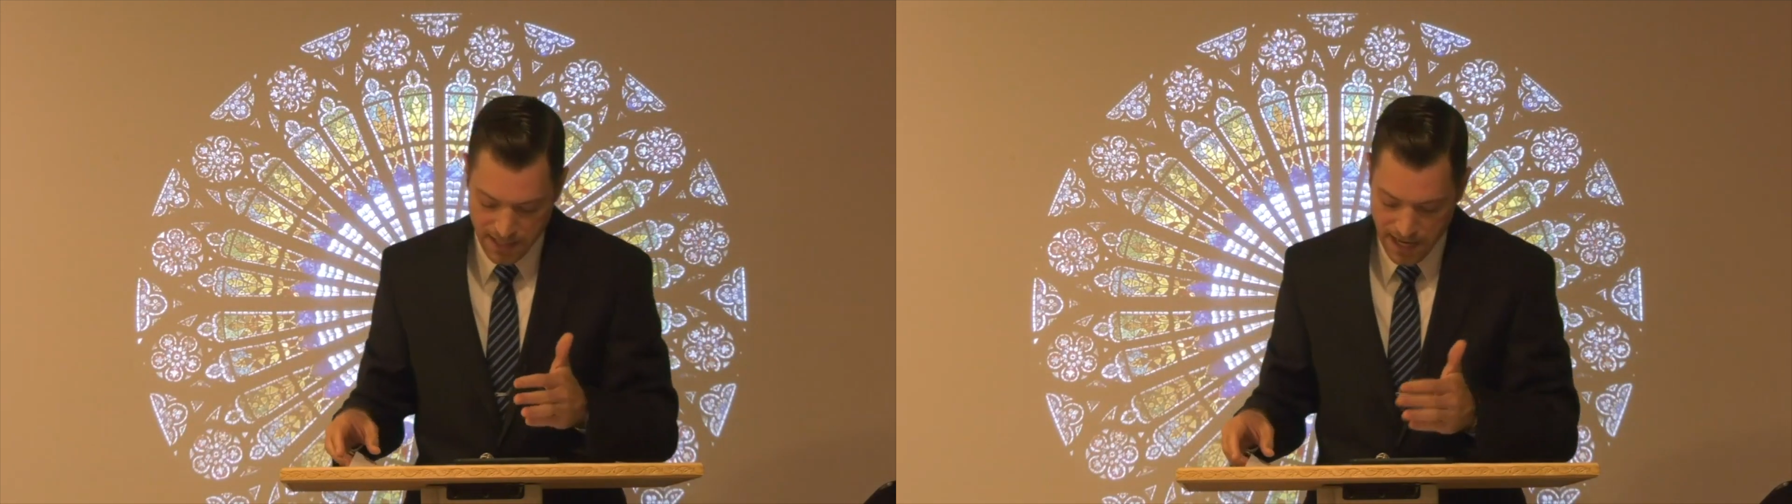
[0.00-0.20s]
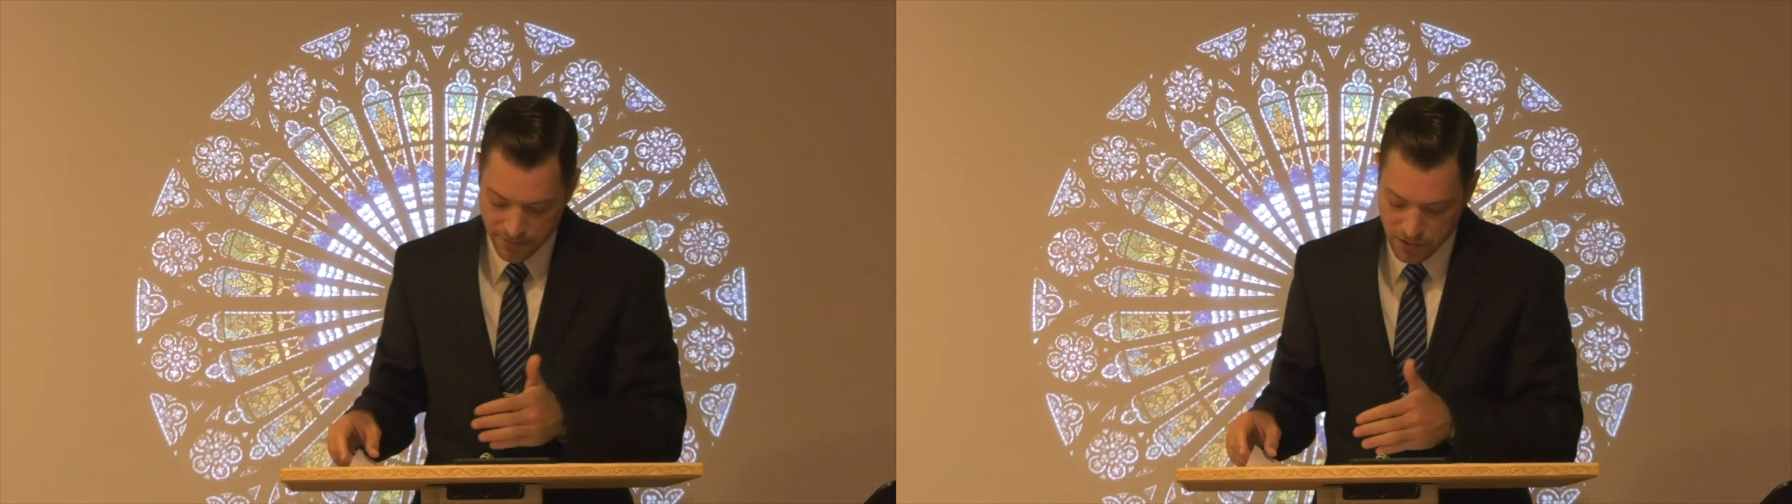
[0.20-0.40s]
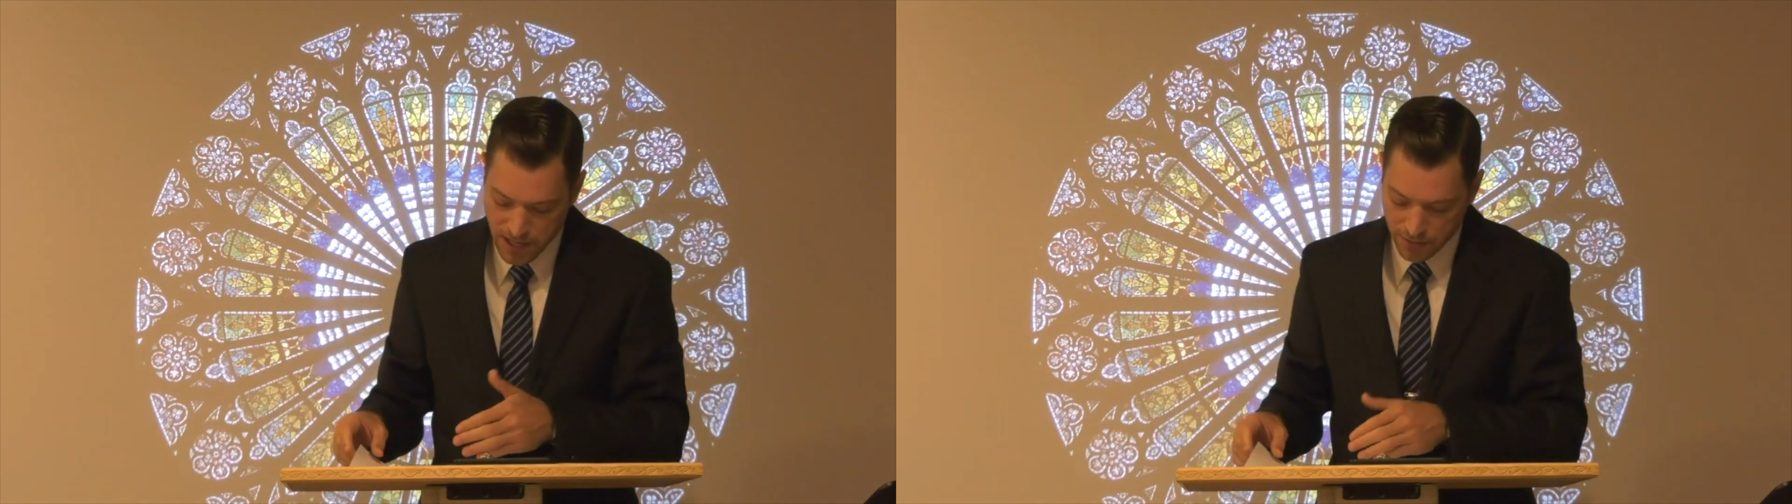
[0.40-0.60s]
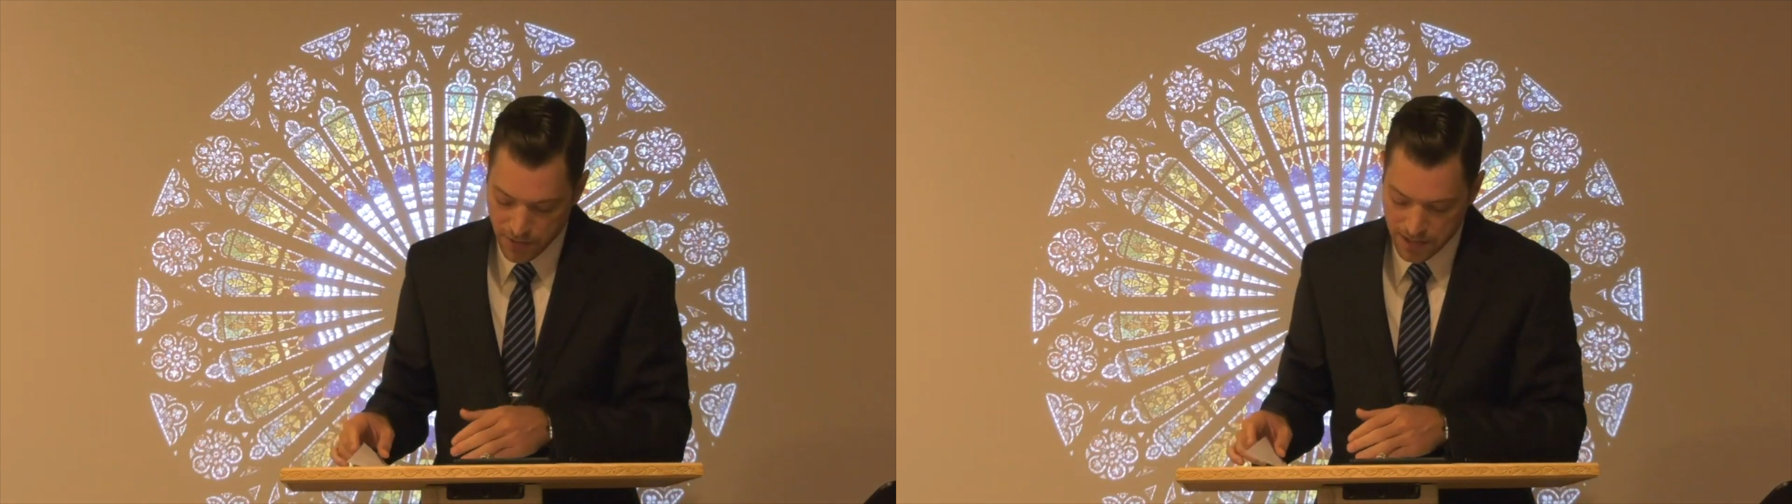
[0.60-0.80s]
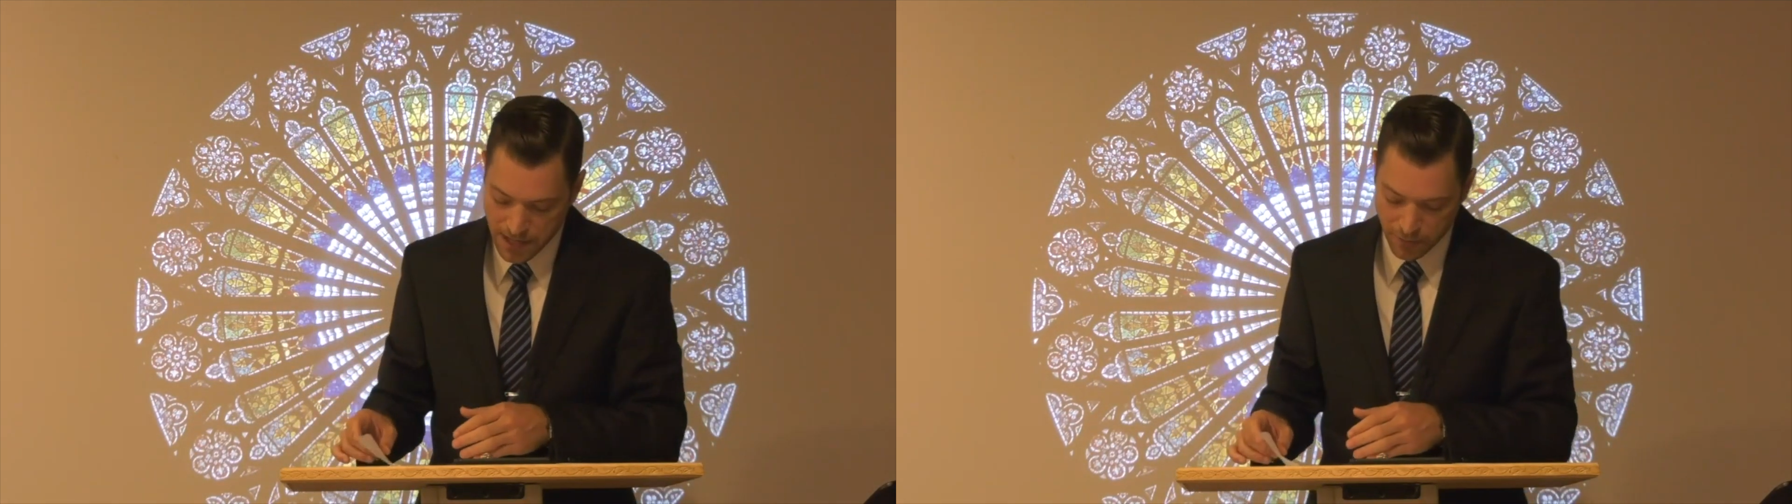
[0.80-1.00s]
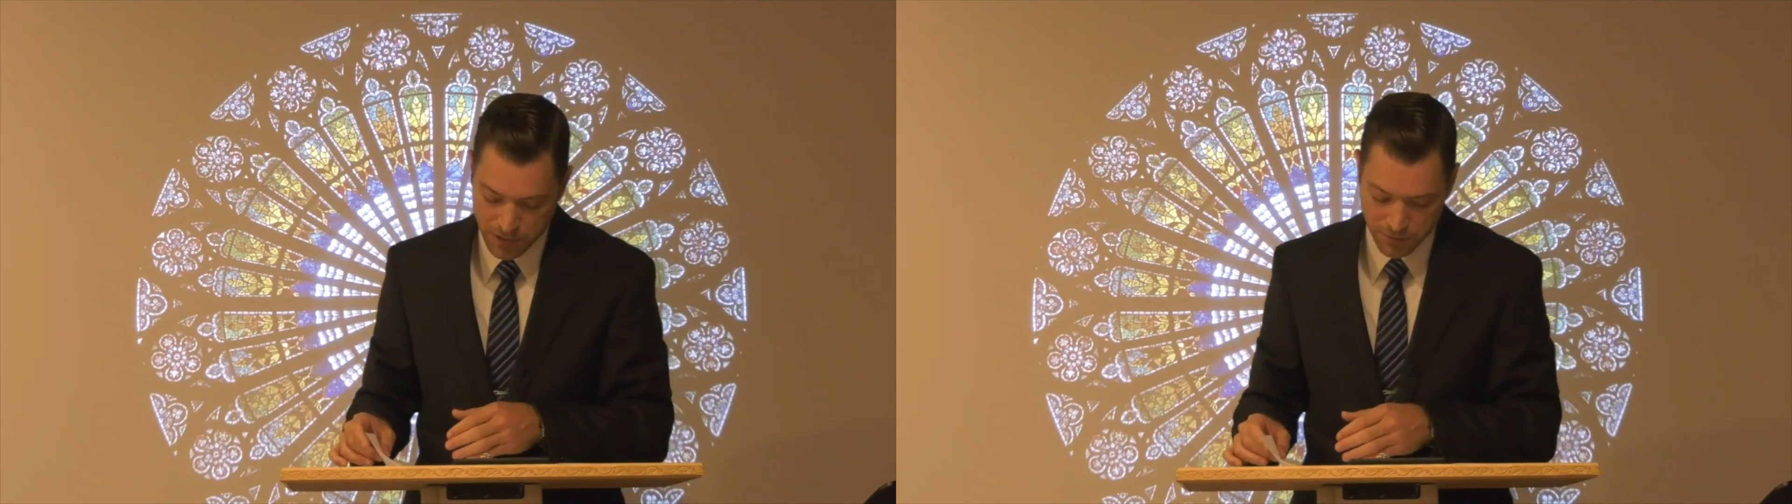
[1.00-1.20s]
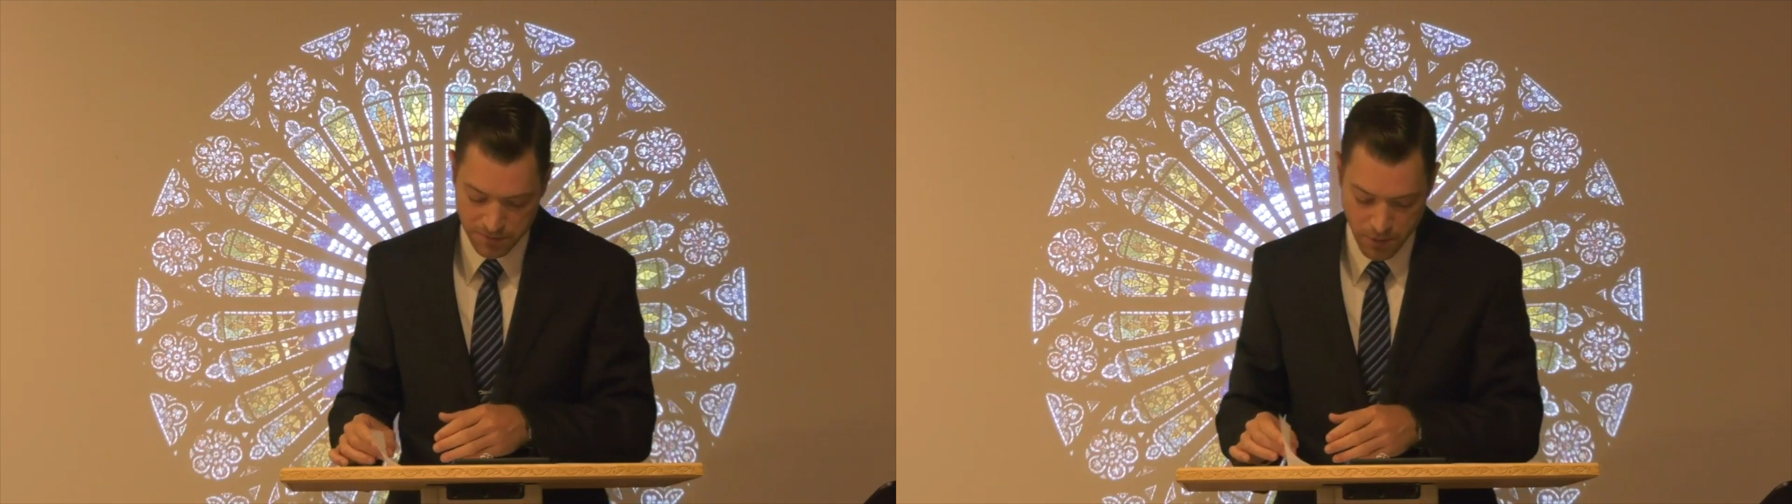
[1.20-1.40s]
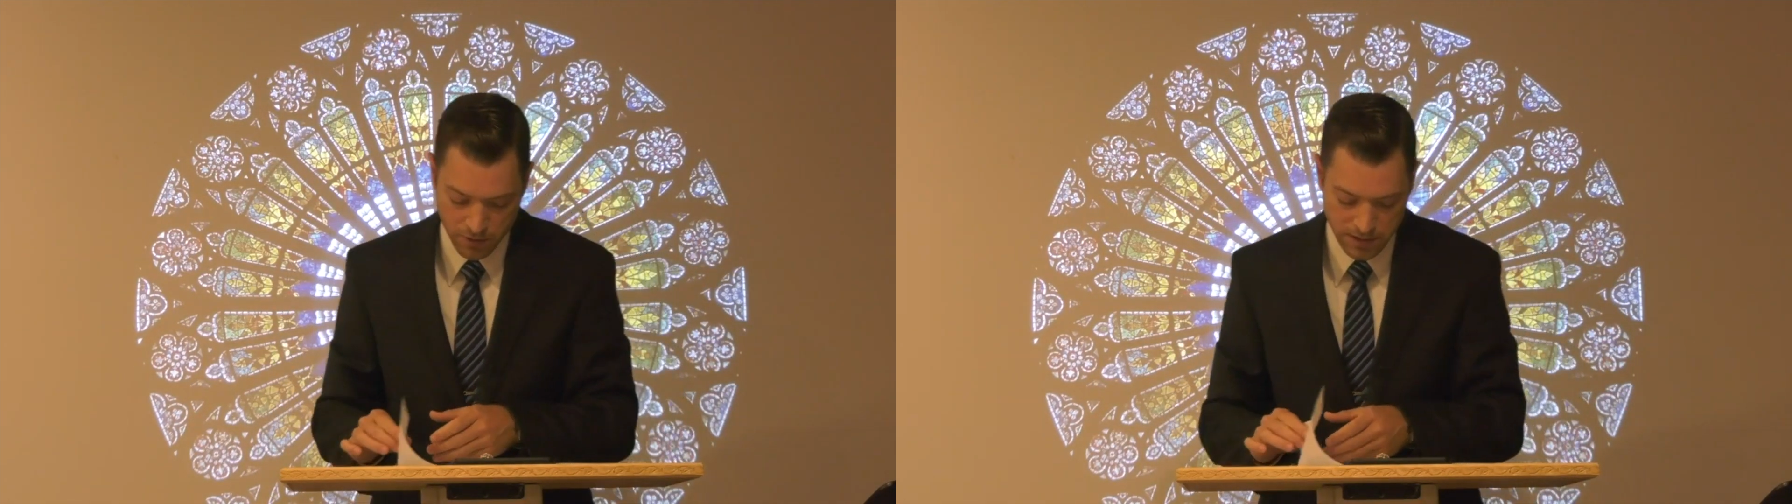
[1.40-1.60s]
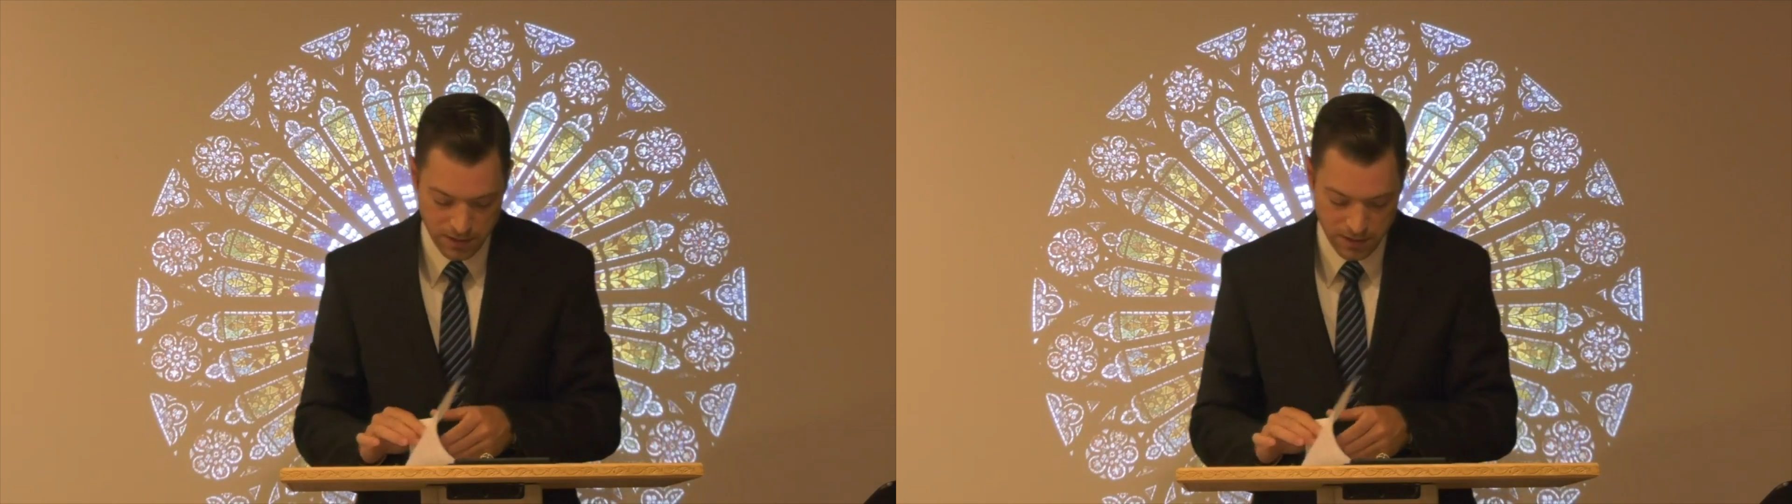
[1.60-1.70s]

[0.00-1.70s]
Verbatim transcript: have you not read that which was spoken